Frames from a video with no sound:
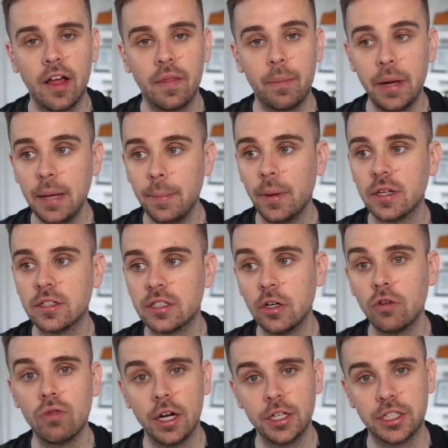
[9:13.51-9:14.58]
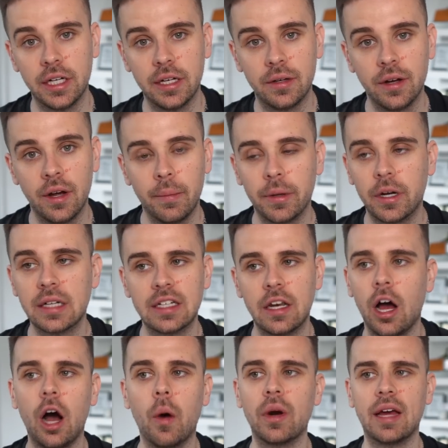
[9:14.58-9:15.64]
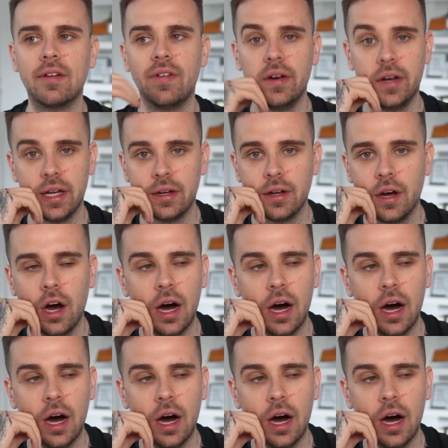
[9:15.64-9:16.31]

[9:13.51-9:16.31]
People are still rushing because they're like, I want to get funded.